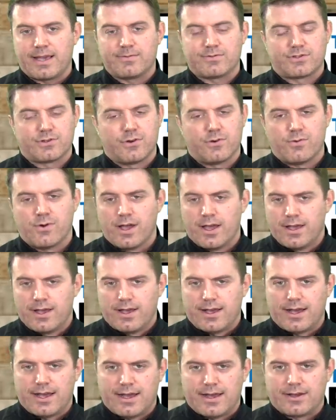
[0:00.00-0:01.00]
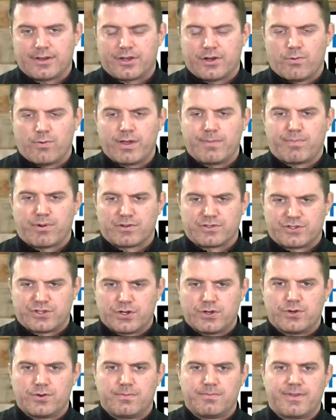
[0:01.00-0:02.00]
So, we
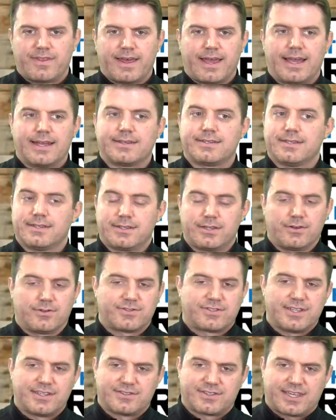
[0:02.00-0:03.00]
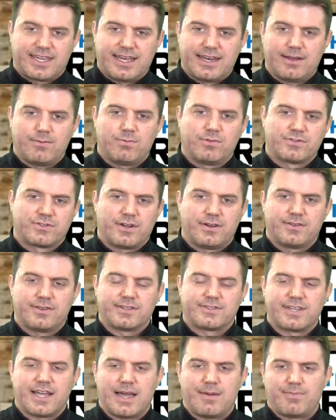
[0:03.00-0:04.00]
presume that since Kennett was on the
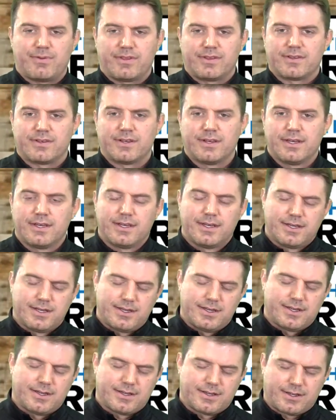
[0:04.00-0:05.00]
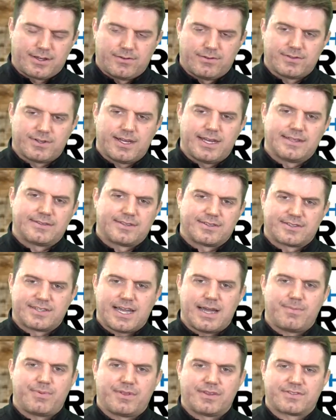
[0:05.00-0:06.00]
top of the, at the
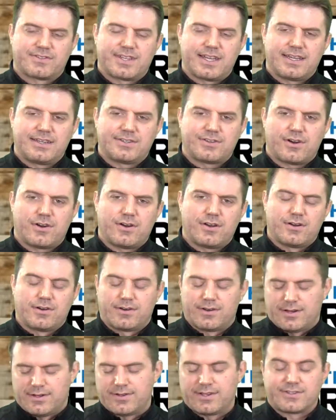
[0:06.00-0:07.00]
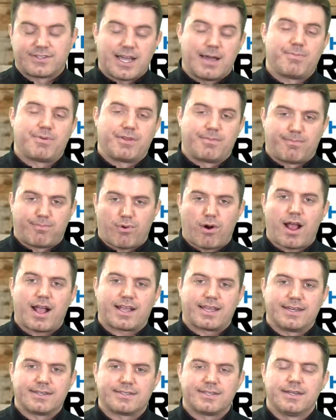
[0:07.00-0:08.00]
top of the state or on the top of the
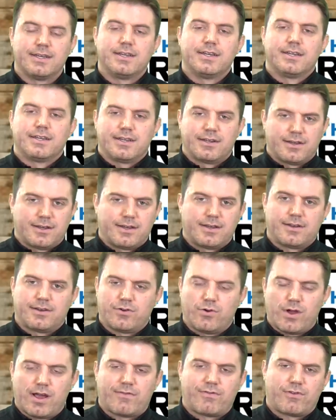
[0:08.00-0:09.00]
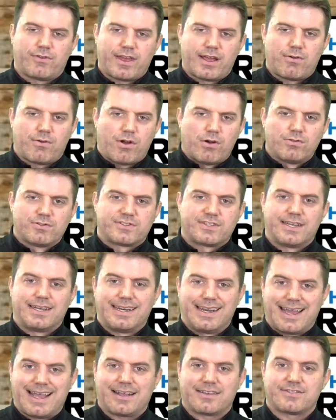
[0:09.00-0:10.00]
bracket, whoever they were
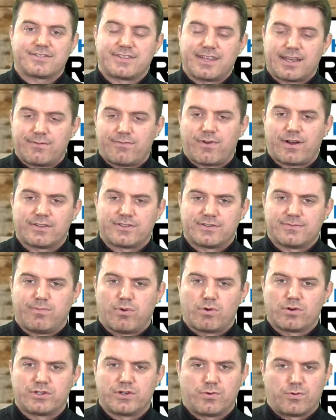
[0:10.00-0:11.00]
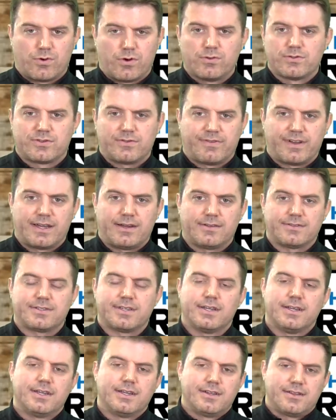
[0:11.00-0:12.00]
hosting next, St. Francis Borgia, Roosevelt,
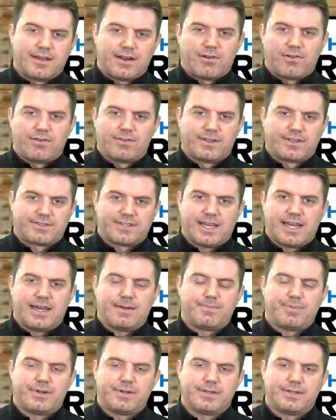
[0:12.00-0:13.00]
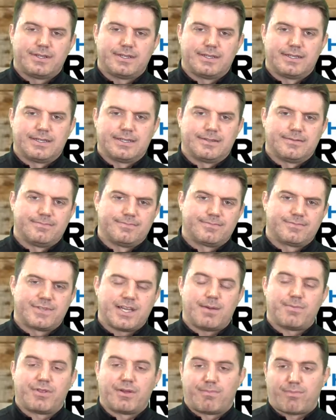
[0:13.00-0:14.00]
they were on the top of
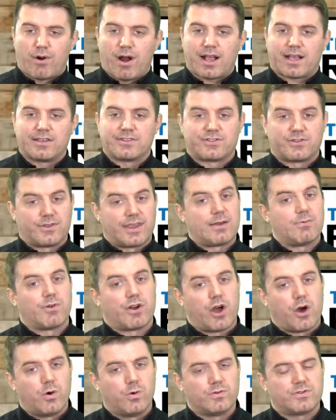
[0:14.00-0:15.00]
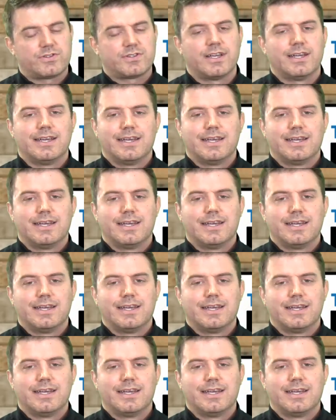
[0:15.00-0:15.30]
the bracket, so they would host.